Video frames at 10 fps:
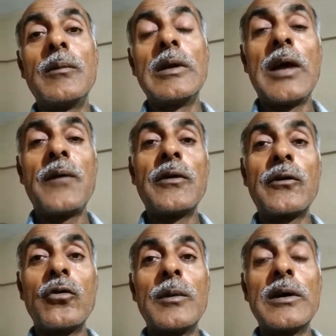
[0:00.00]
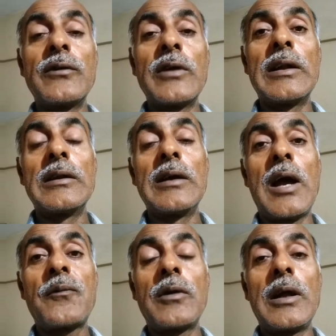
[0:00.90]
laughing too much and
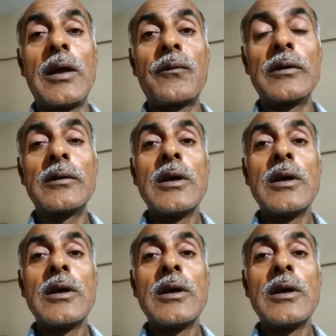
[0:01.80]
after laughing,